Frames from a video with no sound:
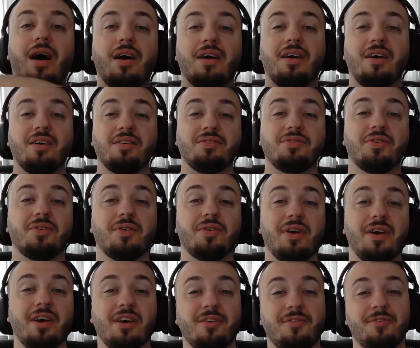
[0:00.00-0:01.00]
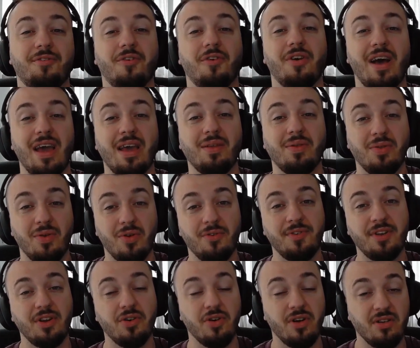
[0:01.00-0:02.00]
guys, Thogrey here for a new
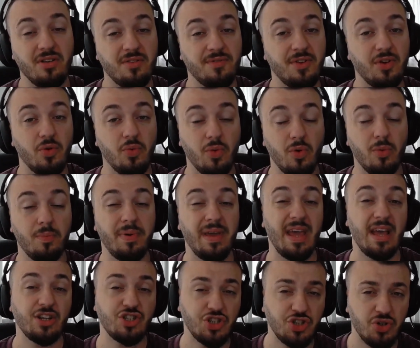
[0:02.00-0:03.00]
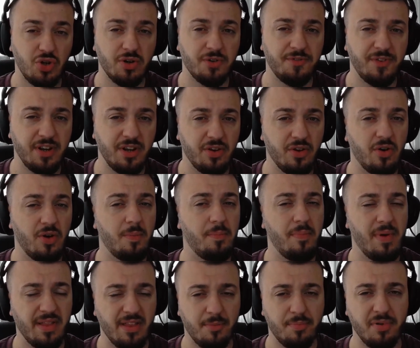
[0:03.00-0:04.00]
video, and this video will be a short video, a
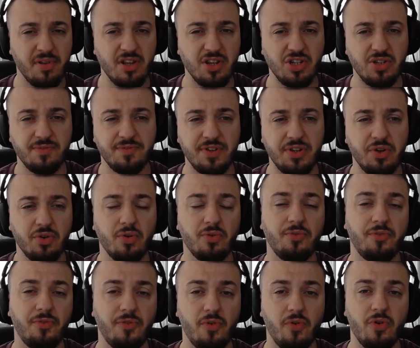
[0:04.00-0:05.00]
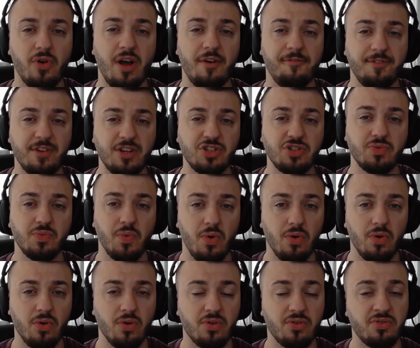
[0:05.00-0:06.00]
meta prediction video for Affliction
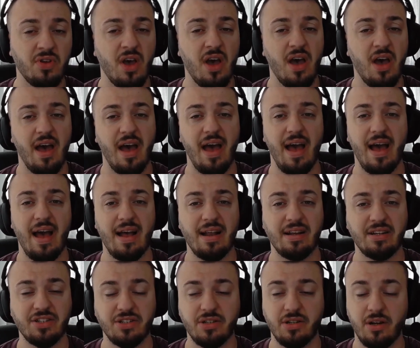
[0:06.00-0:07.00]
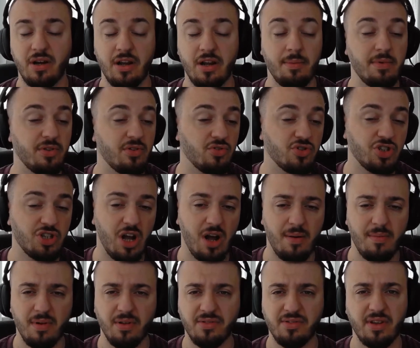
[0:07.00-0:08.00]
Warlocks and Elemental
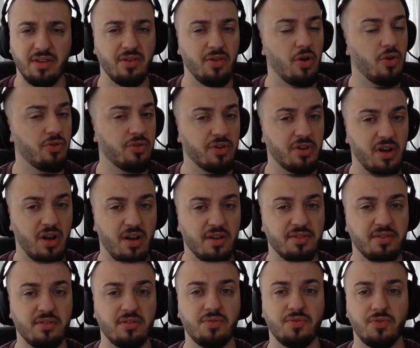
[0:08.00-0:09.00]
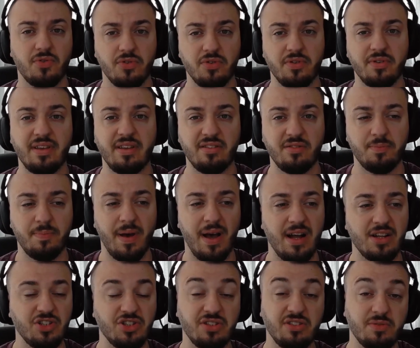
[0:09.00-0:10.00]
Shamans and other classes for this
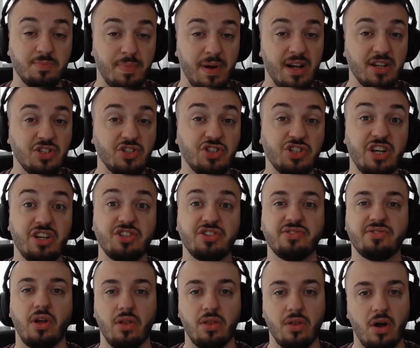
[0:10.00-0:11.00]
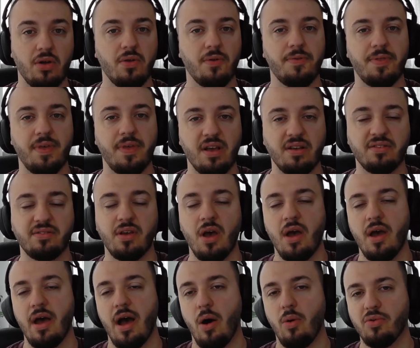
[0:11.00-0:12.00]
patch. This patch changes a lot of things.
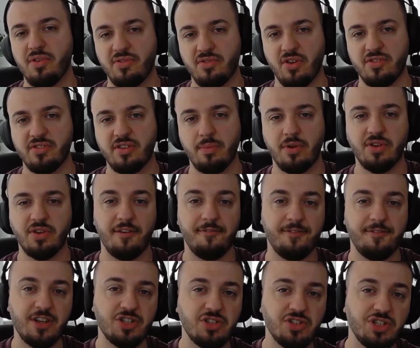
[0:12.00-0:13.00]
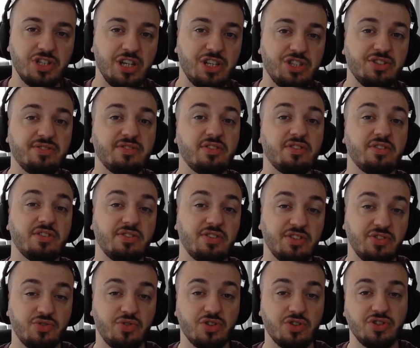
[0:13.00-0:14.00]
I will discuss about the Affliction changes, the
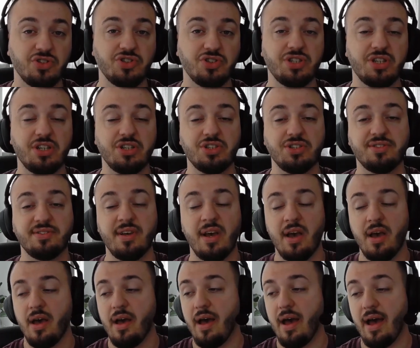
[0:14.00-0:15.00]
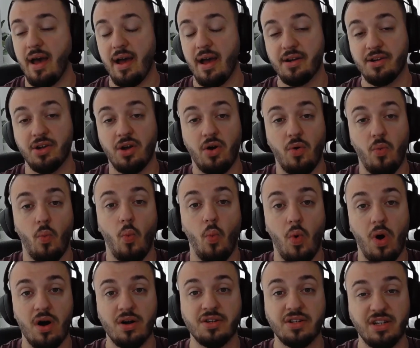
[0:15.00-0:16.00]
destruction changes, and
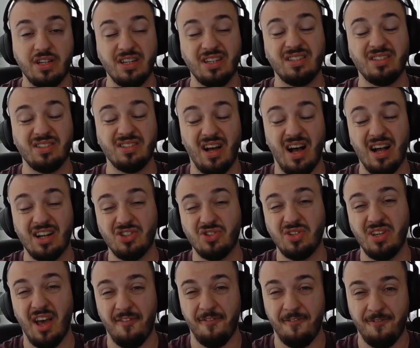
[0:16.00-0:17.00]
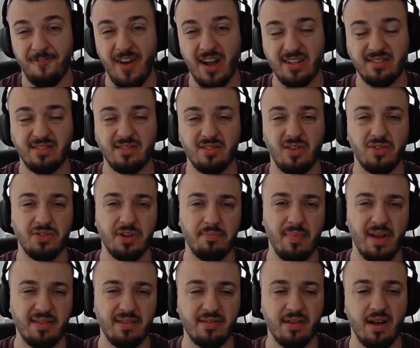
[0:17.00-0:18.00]
what it actually affects on the
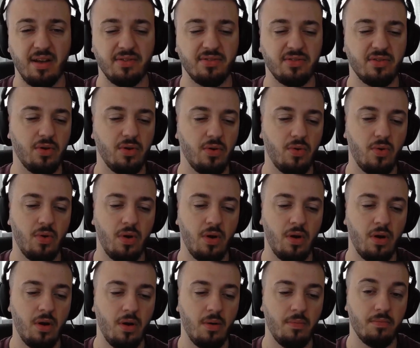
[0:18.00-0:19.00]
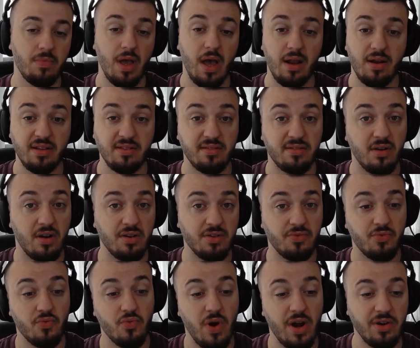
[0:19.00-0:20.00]
meta. So yeah, let's start
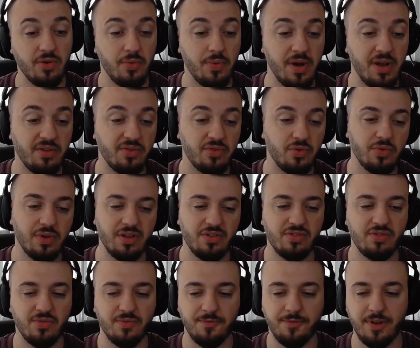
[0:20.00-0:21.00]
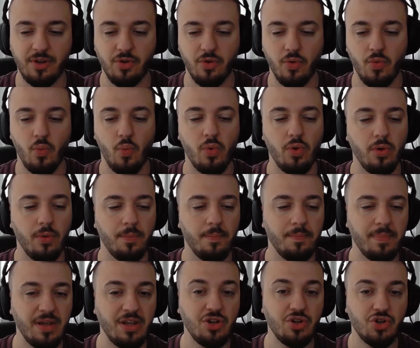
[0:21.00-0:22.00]
right away. So this video will
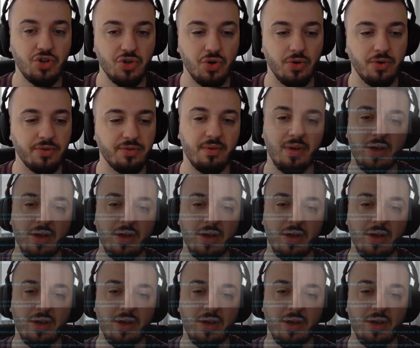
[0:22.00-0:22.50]
be short.